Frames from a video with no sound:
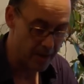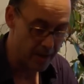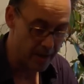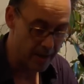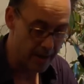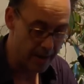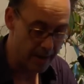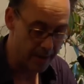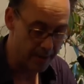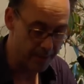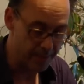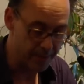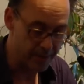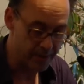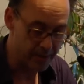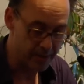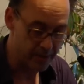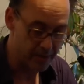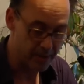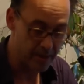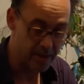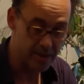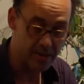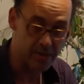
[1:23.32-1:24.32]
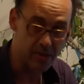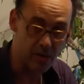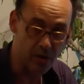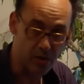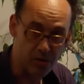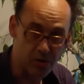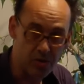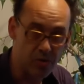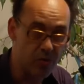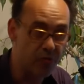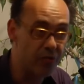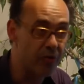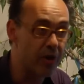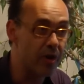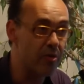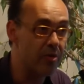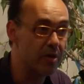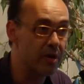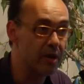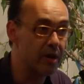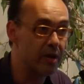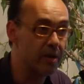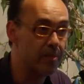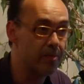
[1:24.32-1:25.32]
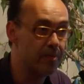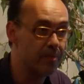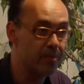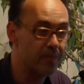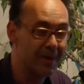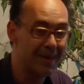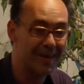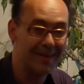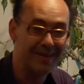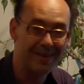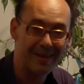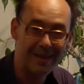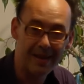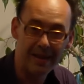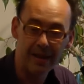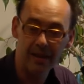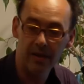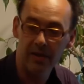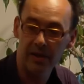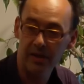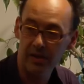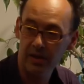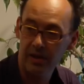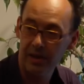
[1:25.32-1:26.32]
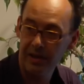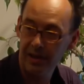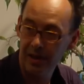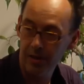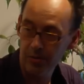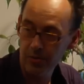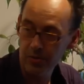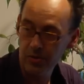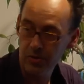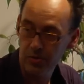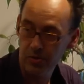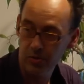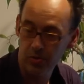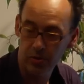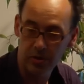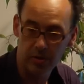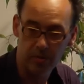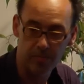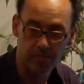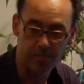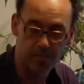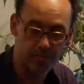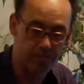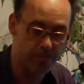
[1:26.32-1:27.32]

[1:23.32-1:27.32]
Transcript: And he is also very near and close to the